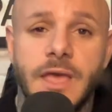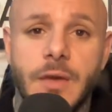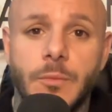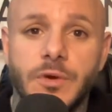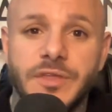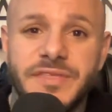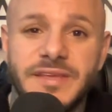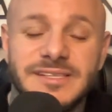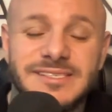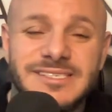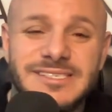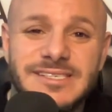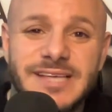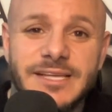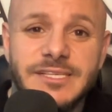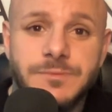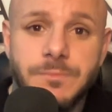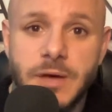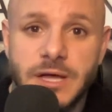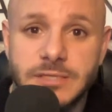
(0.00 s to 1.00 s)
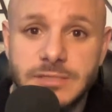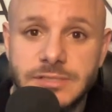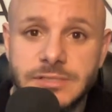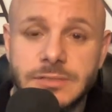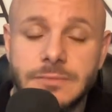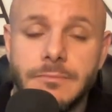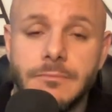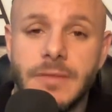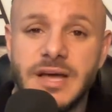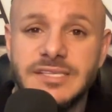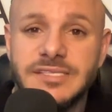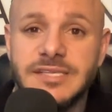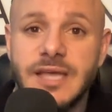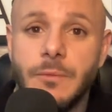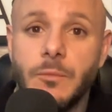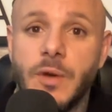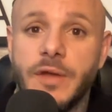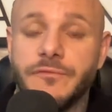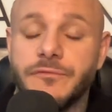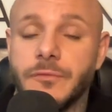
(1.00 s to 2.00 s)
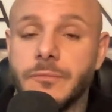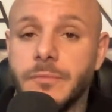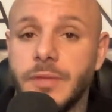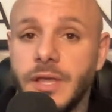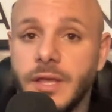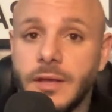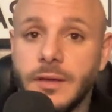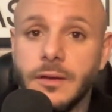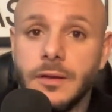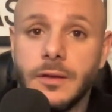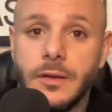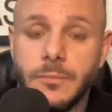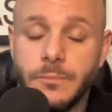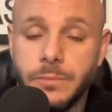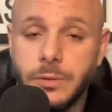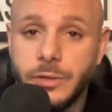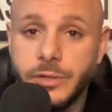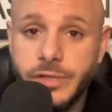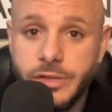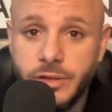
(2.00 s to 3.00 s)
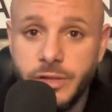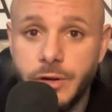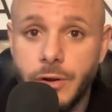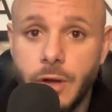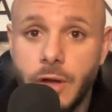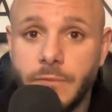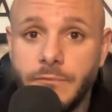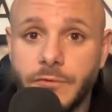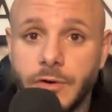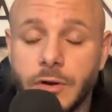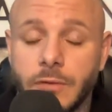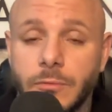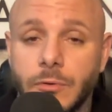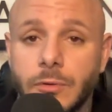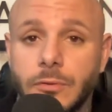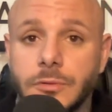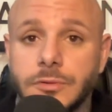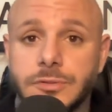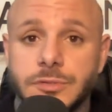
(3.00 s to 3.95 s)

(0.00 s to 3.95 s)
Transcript: And within 6 months, my son went from being completely nonverbal